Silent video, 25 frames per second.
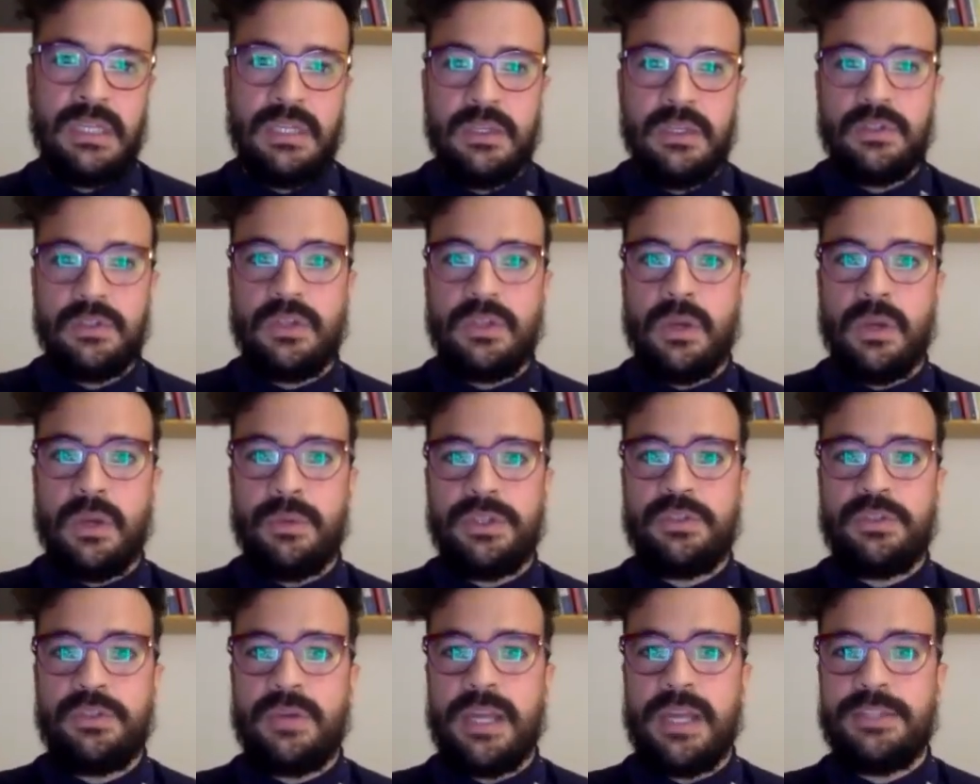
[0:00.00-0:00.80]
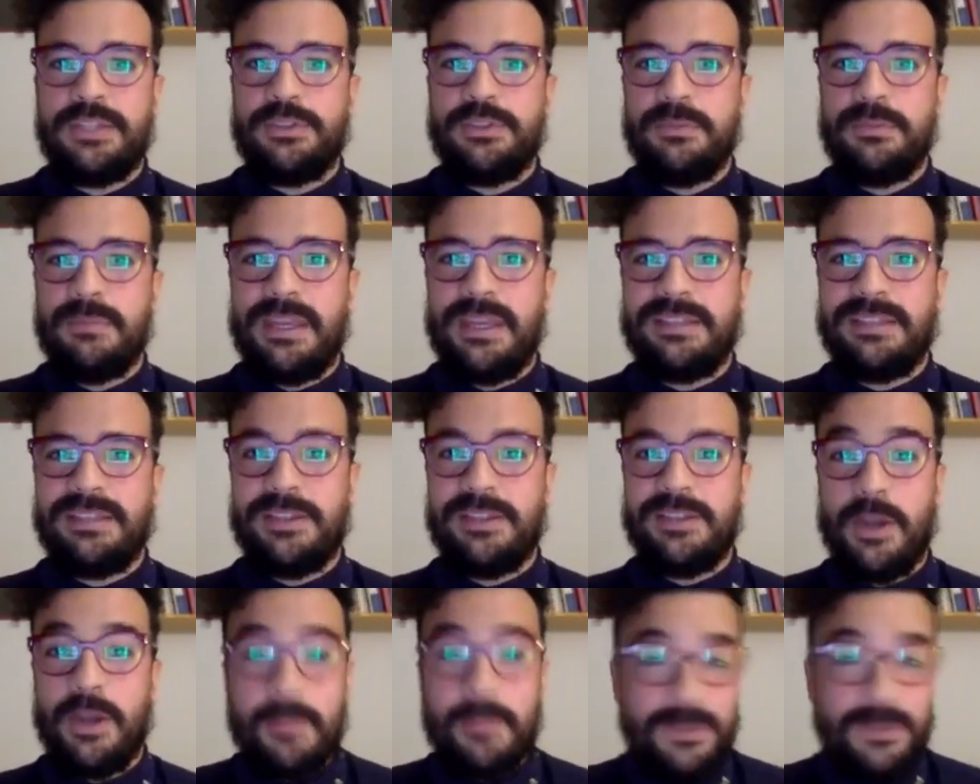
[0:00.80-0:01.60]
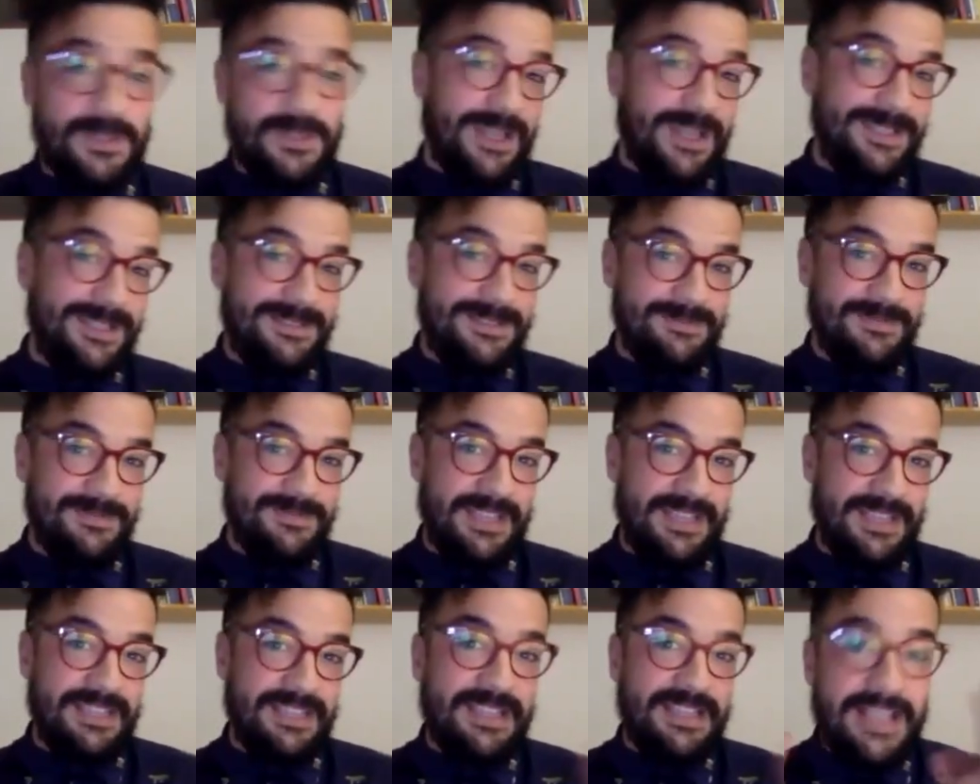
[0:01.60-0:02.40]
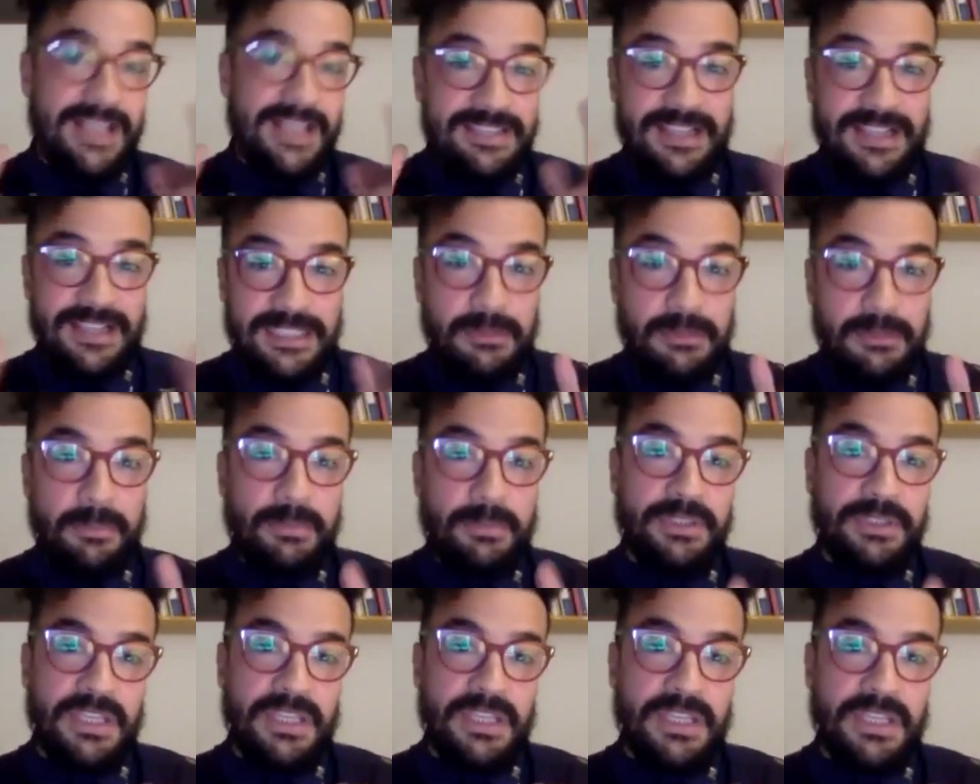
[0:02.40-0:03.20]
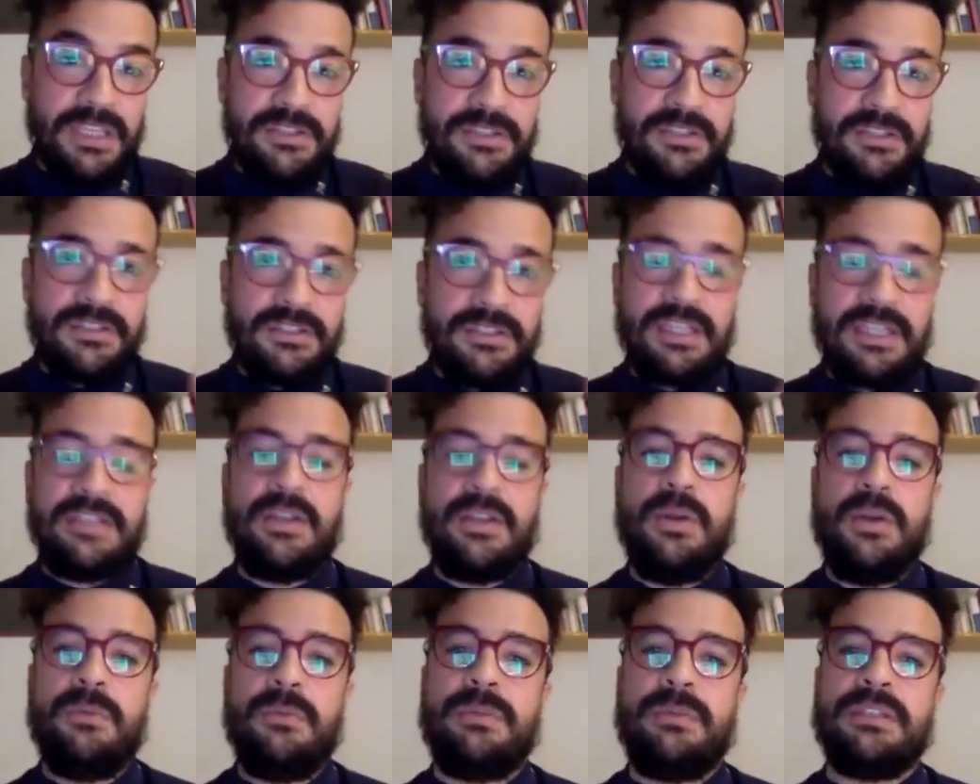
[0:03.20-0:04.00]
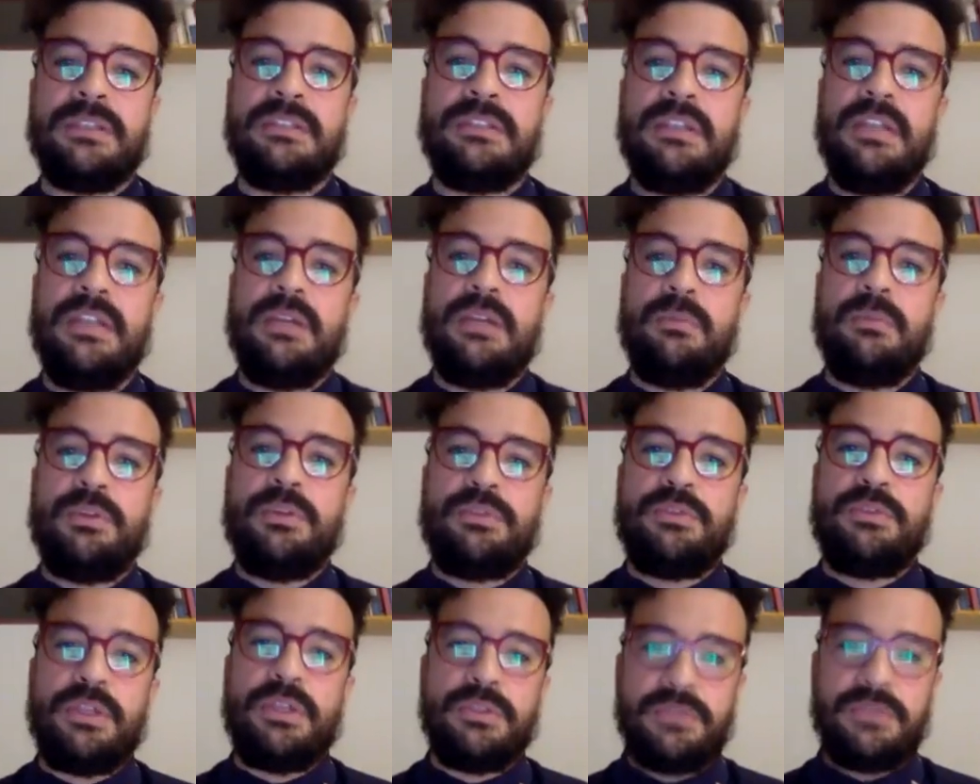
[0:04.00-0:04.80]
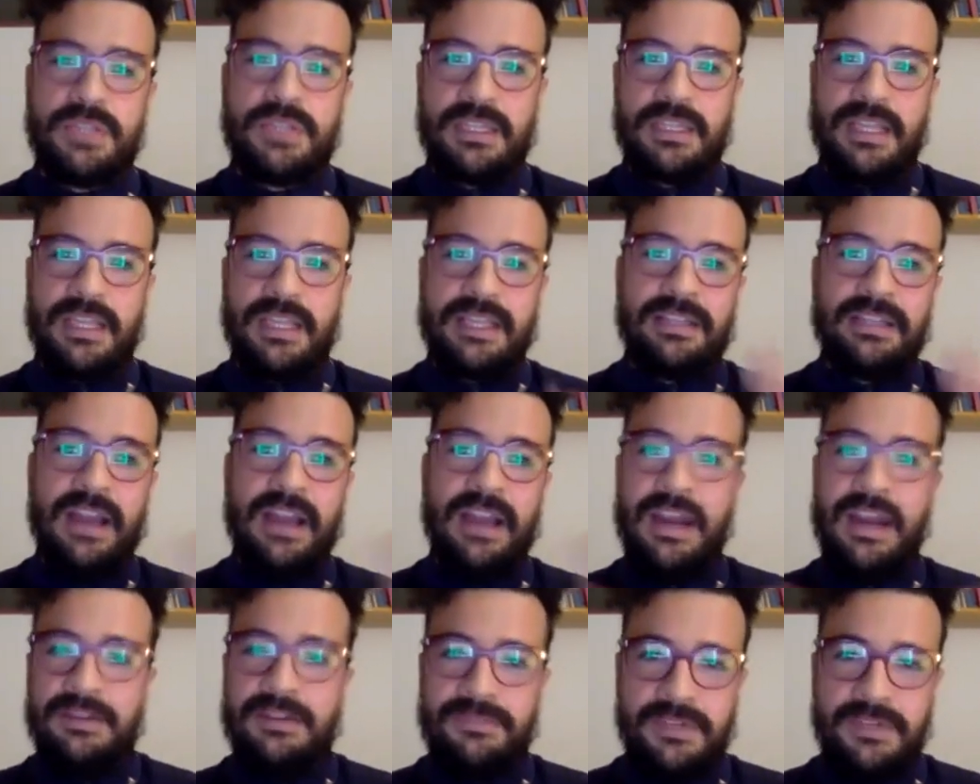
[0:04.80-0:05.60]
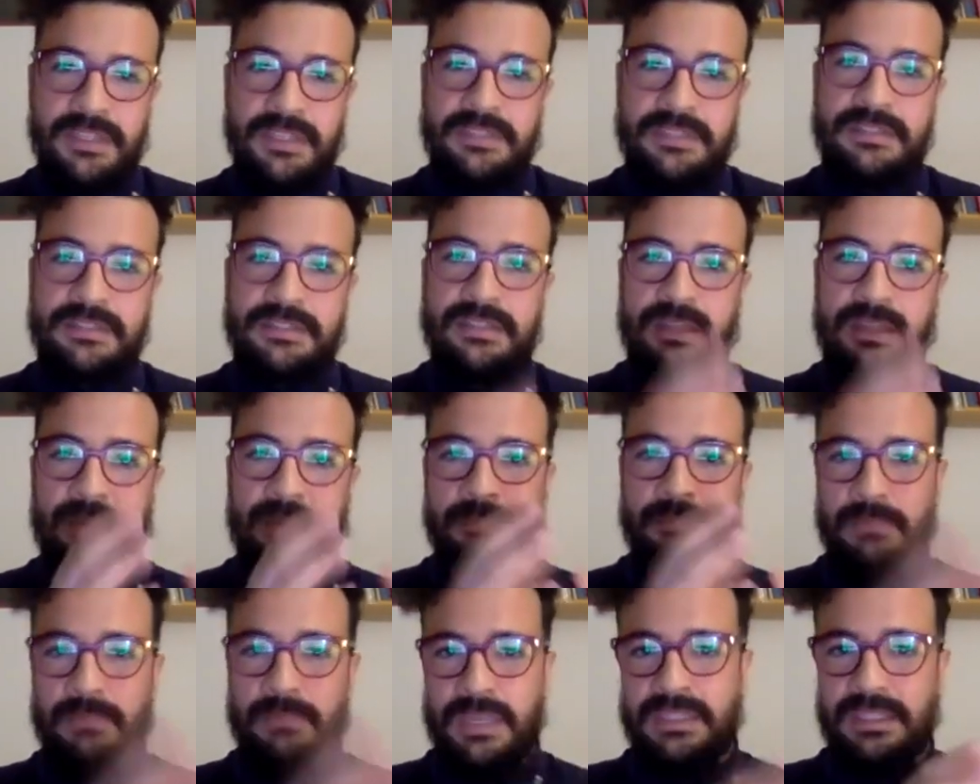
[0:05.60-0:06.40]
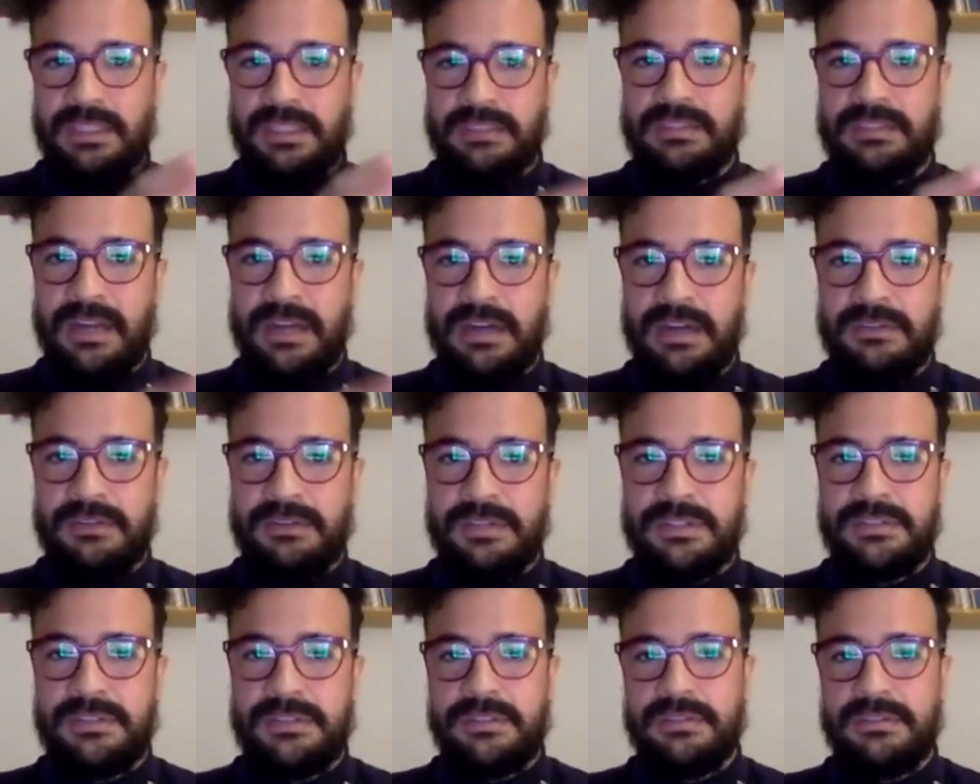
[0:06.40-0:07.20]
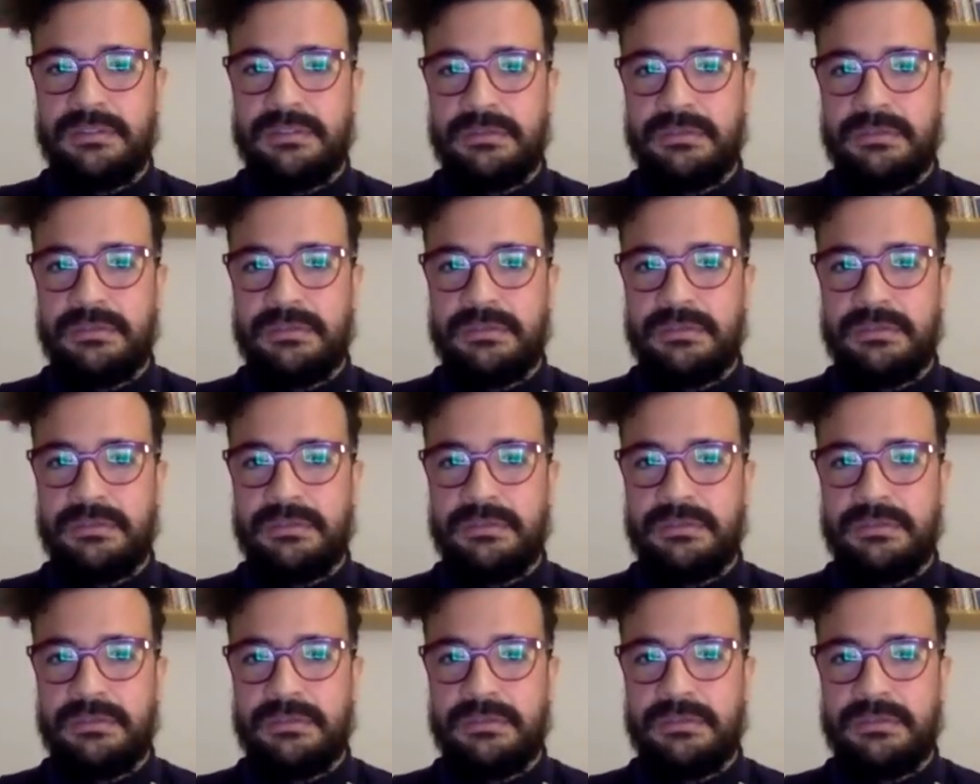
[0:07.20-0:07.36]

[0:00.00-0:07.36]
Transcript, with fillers: so we try to make the opposite it, it's a little bit pretentious i know but we try to take like garbage and make that garbage